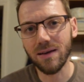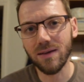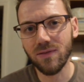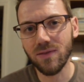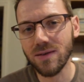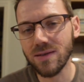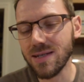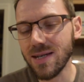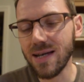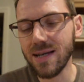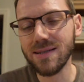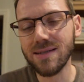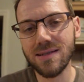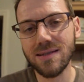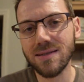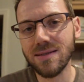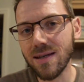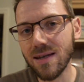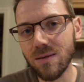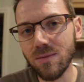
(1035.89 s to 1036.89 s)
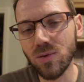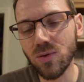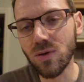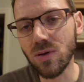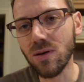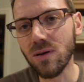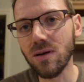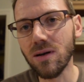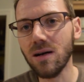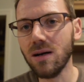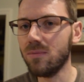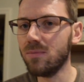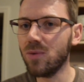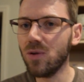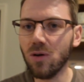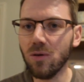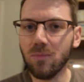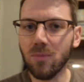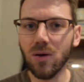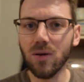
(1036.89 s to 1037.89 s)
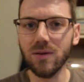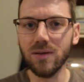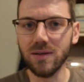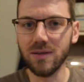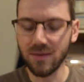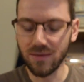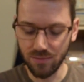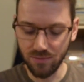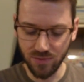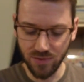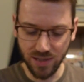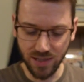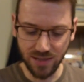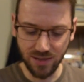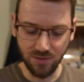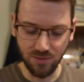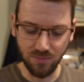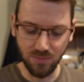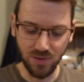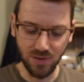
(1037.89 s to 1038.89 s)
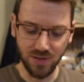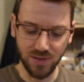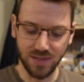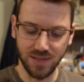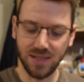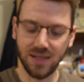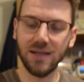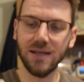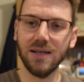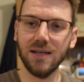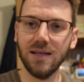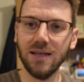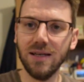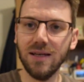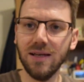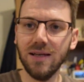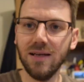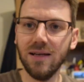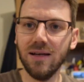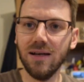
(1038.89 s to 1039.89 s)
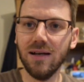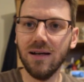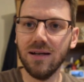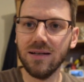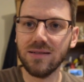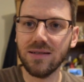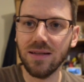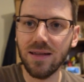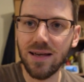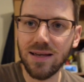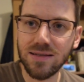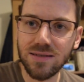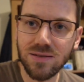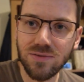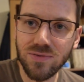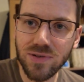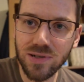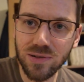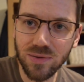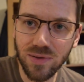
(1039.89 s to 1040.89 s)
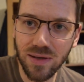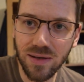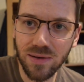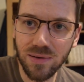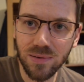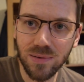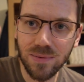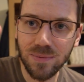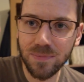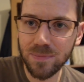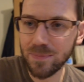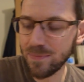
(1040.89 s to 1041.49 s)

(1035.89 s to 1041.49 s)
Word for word: If it tastes the same or not, I'm not bothered. I'm really not bothered. Uh, so there's the real deal.